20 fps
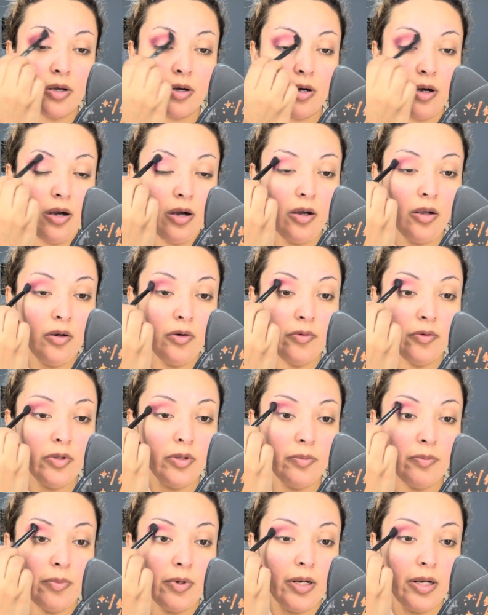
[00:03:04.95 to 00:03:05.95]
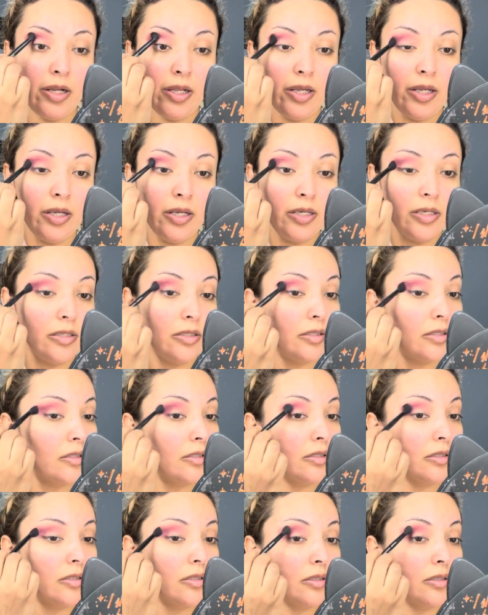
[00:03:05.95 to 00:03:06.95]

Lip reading: all over the place.